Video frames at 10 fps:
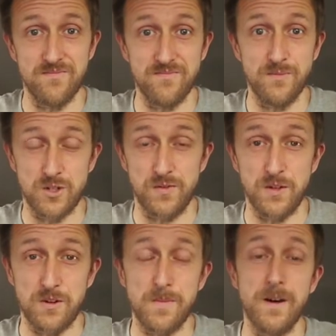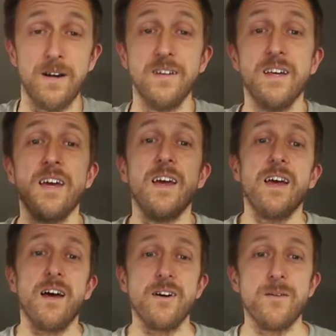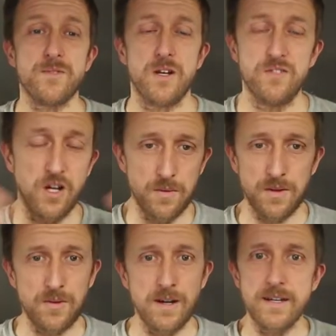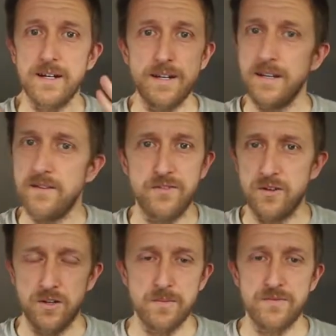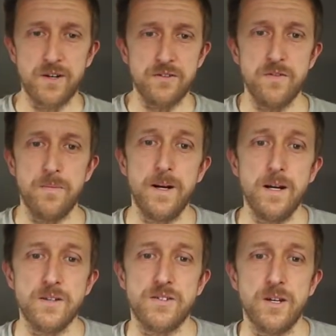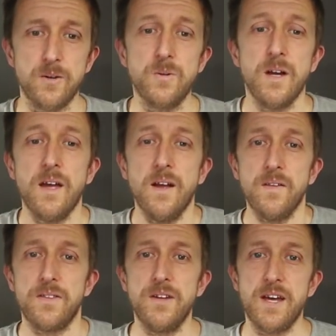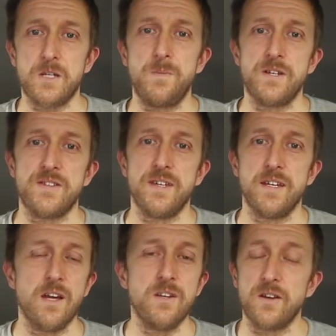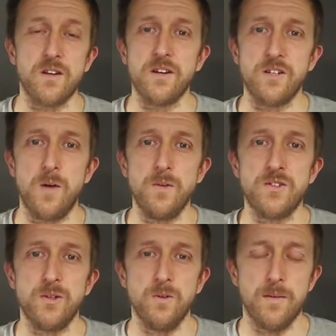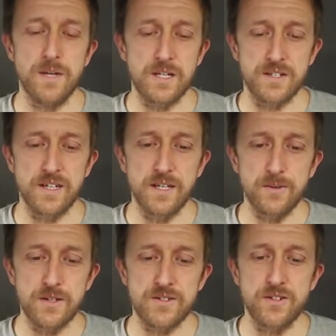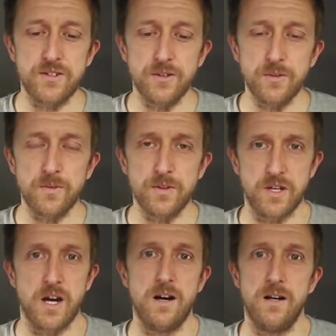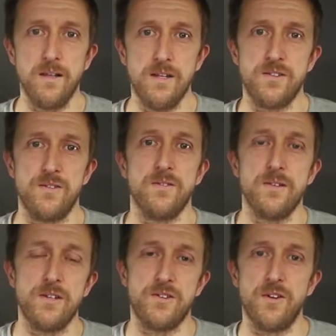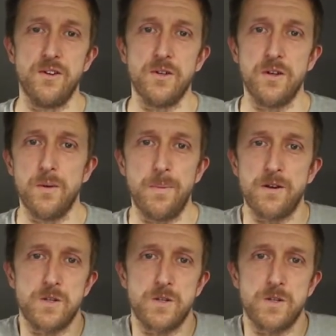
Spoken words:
much further apart. So I've got them at the right height. I've not got them far enough apart. So the next best thing, and a common tool I'm mixing anyway, is to do the car listen on a pair of